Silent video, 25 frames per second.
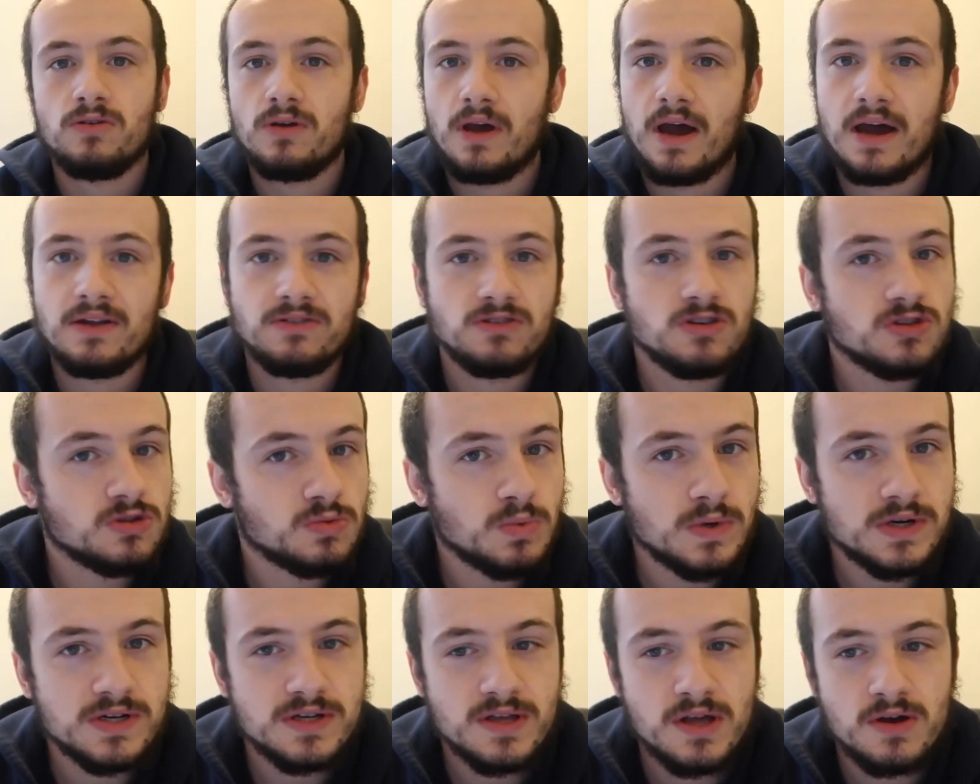had to
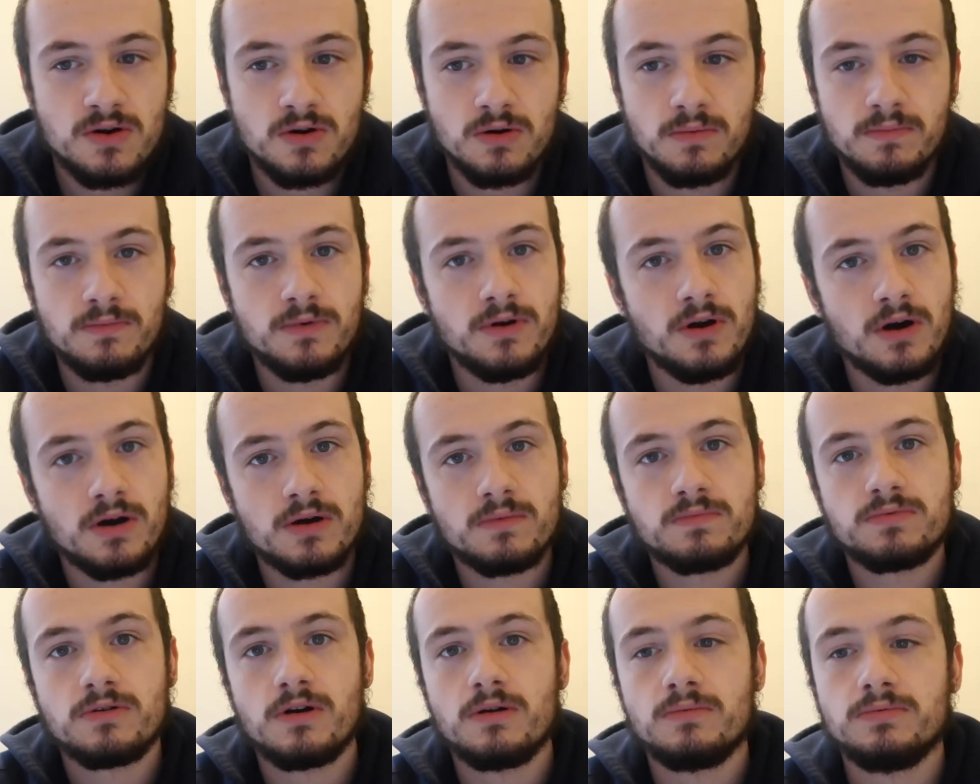switch that up, not
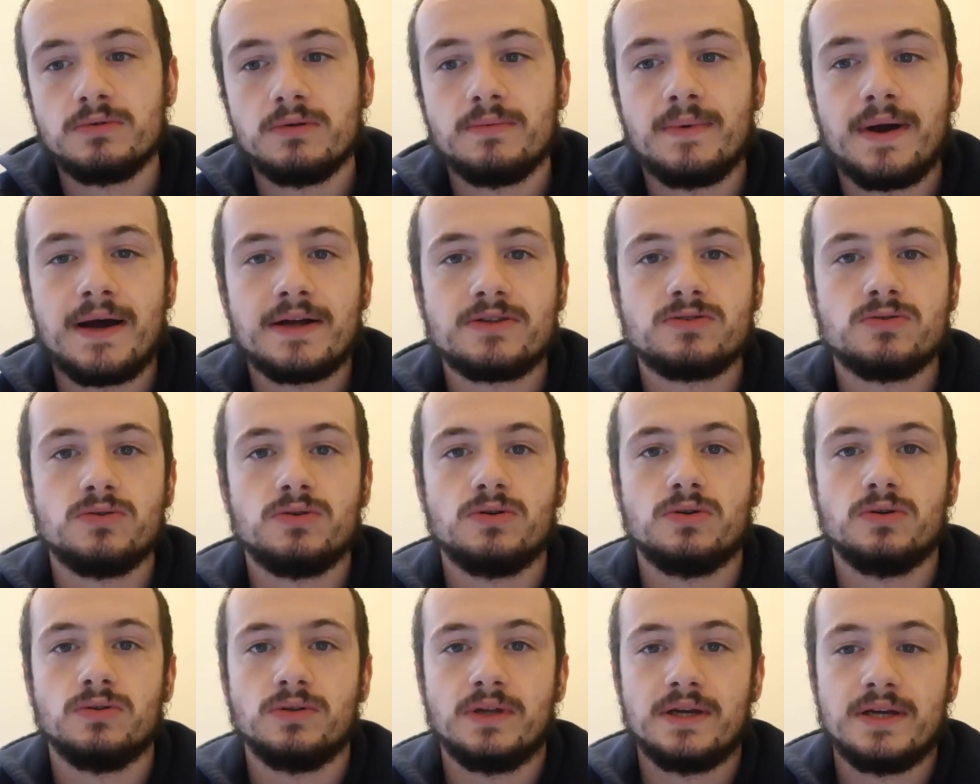a problem at all.